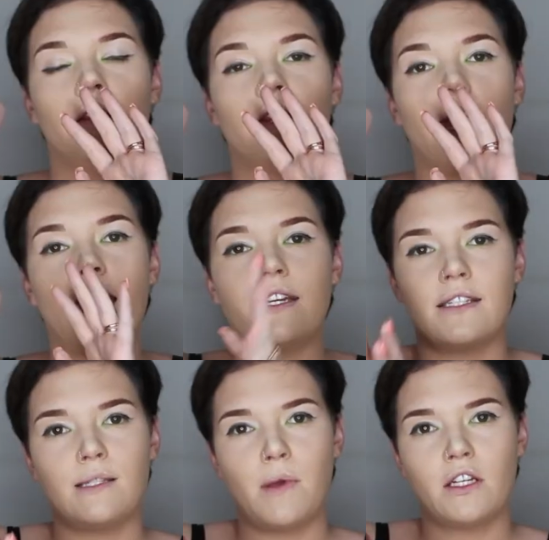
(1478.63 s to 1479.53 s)
They had
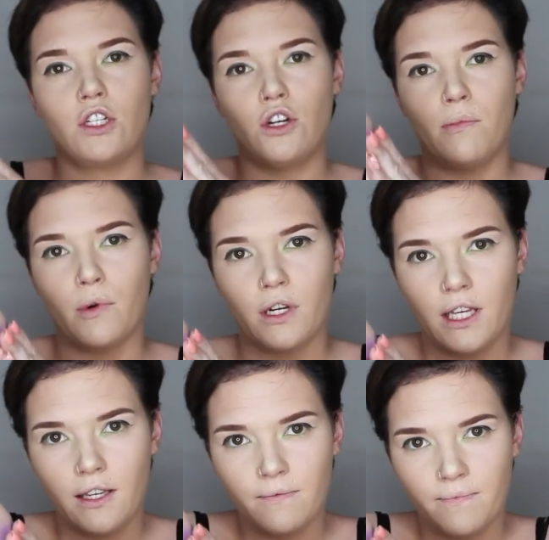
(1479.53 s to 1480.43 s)
inspected her
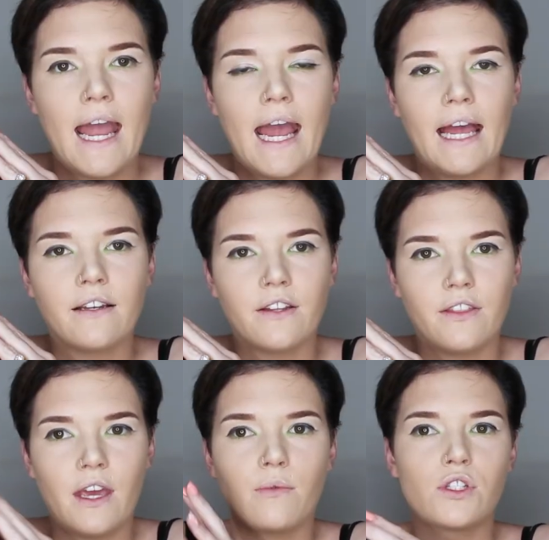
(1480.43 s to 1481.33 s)
body, and
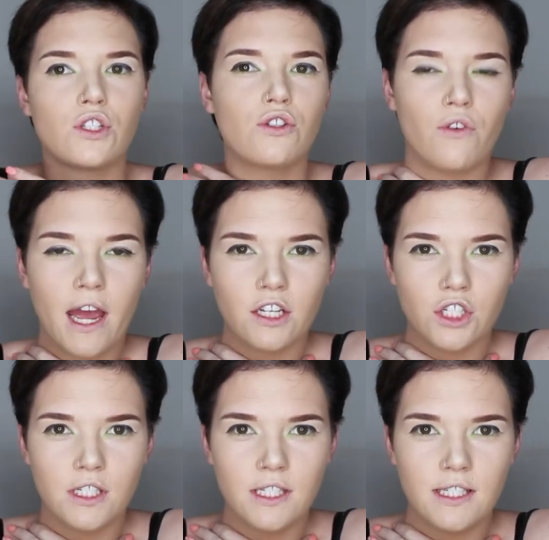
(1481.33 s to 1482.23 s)
there were
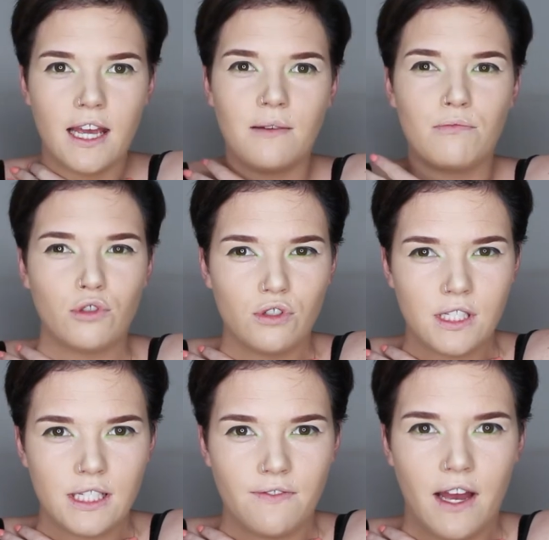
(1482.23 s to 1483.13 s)
scratches and
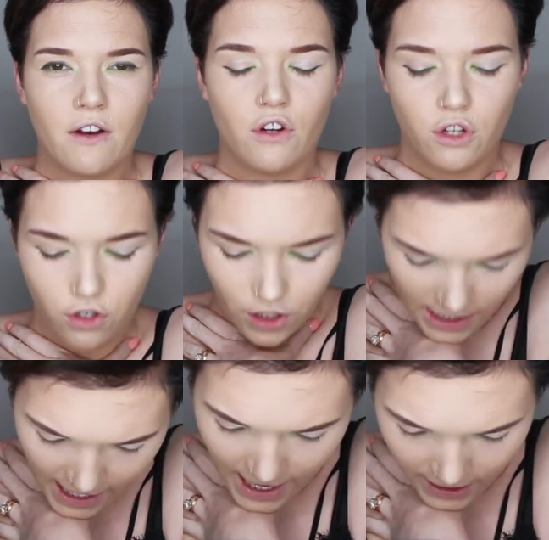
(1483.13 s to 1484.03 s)
bruises found on her
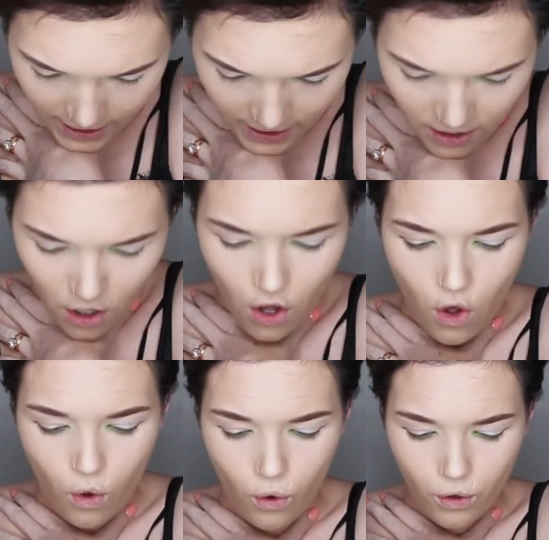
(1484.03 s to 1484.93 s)
neck,
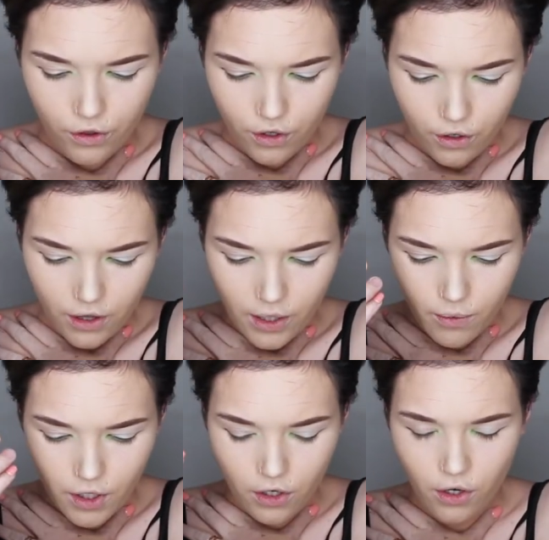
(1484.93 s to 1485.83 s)
although there
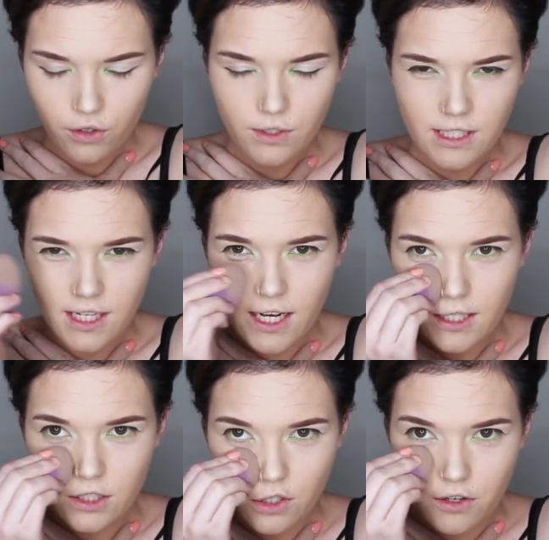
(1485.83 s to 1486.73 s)
were no
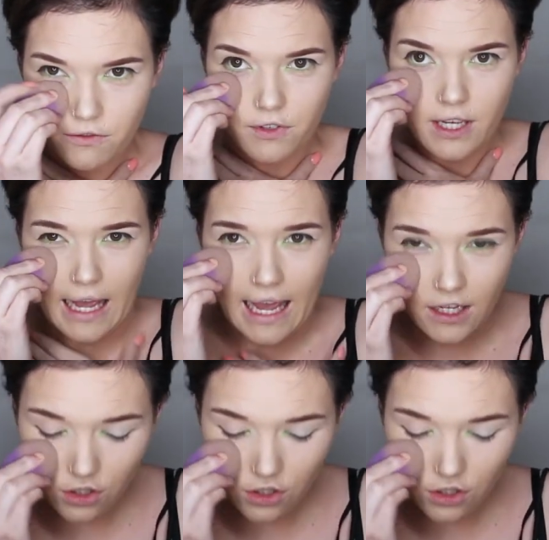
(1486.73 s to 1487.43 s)
signs of a